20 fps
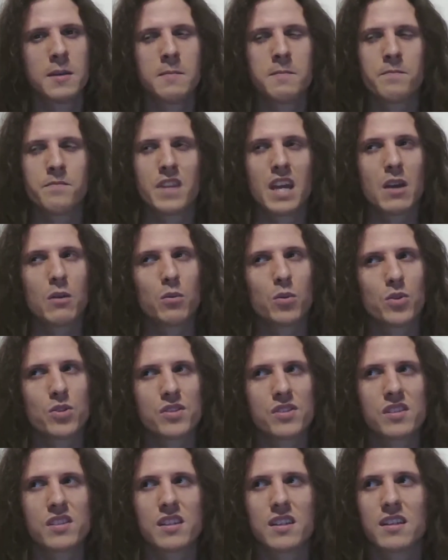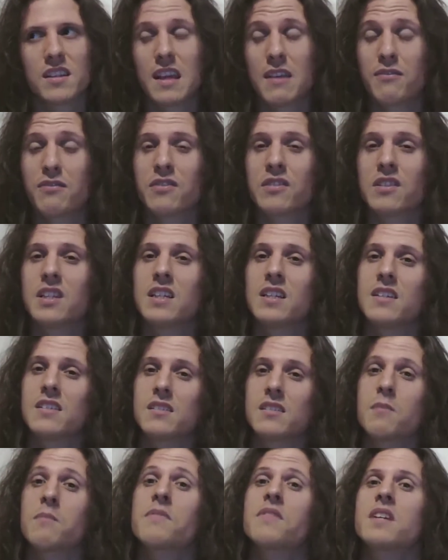That was definitely
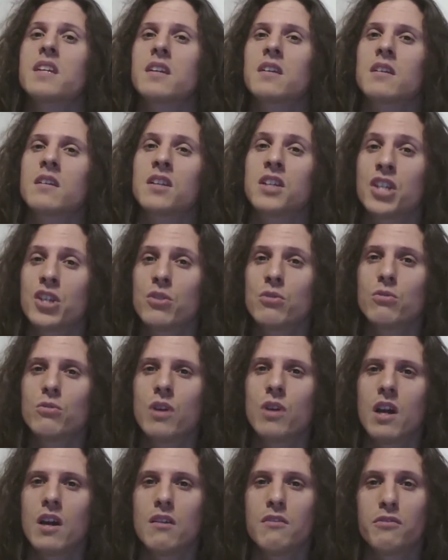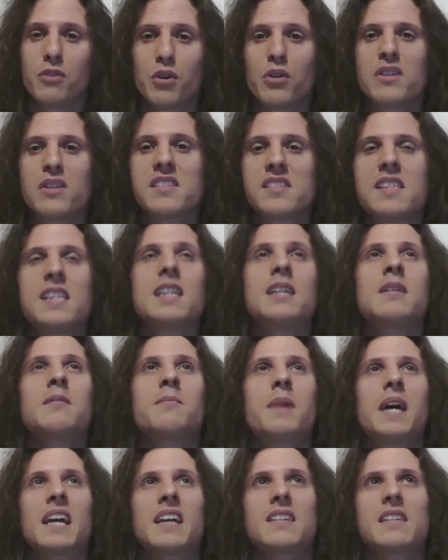something new for the scene
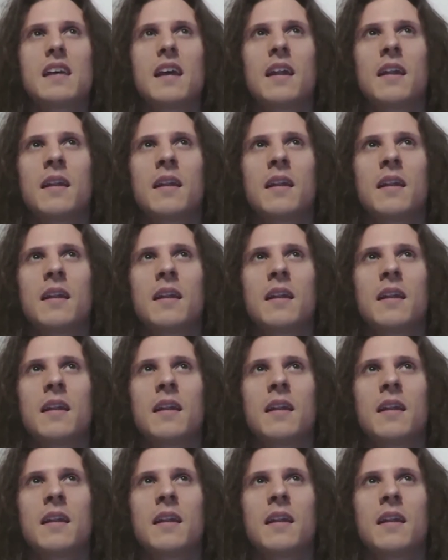back then.